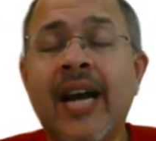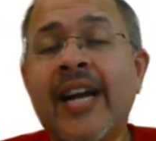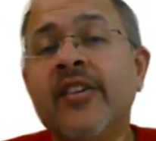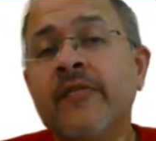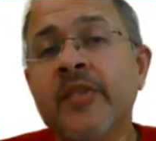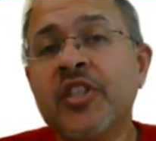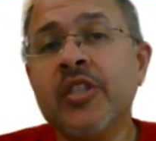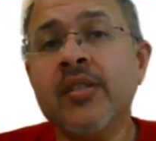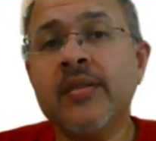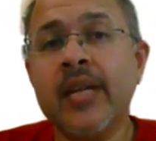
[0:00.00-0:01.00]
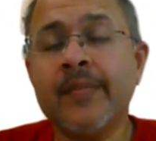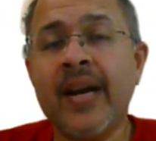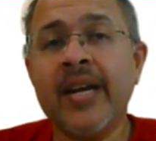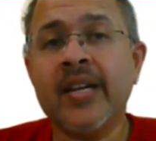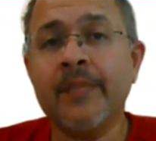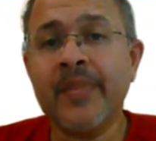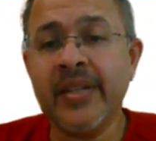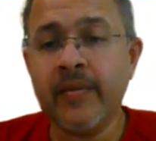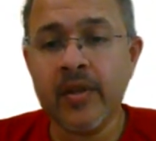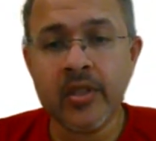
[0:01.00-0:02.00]
kind of missions that my
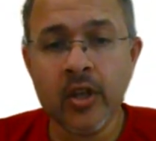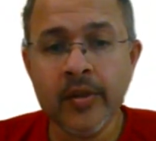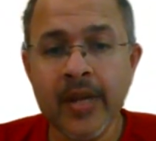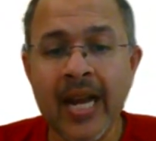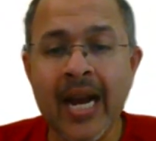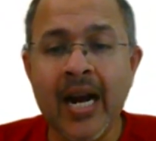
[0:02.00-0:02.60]
company works on